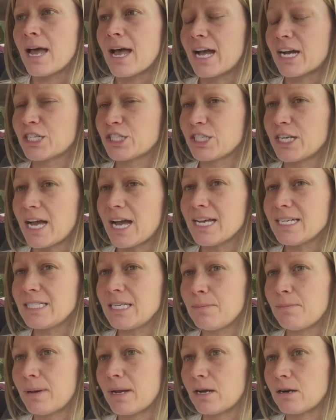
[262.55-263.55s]
Actually, I
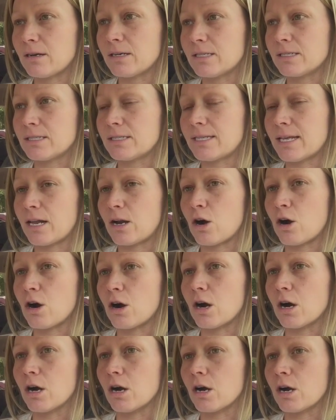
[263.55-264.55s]
see parents that
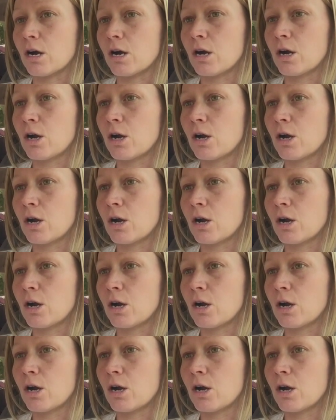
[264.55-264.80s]
are